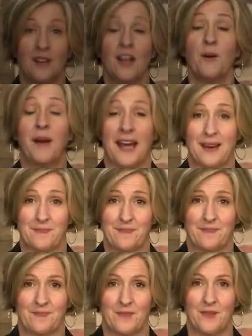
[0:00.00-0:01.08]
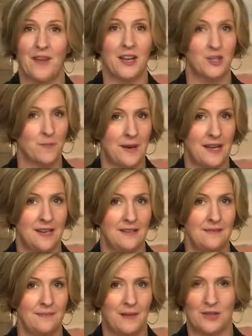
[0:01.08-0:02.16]
Okay, you've got your
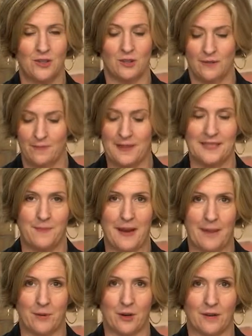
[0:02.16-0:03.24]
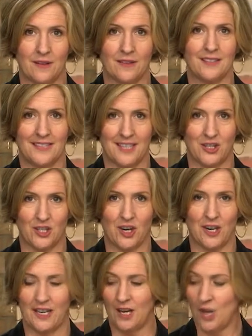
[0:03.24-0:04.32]
pen, pencil, piece of paper. Let's get
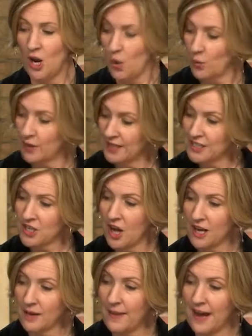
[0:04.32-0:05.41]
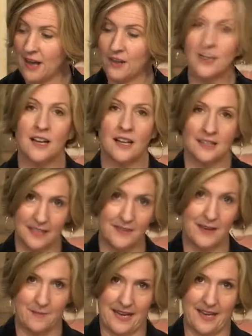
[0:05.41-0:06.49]
started. We're going to talk about
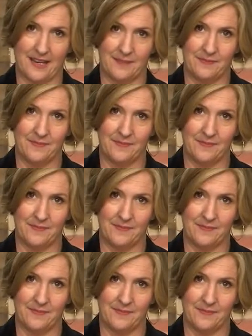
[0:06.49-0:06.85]
living big.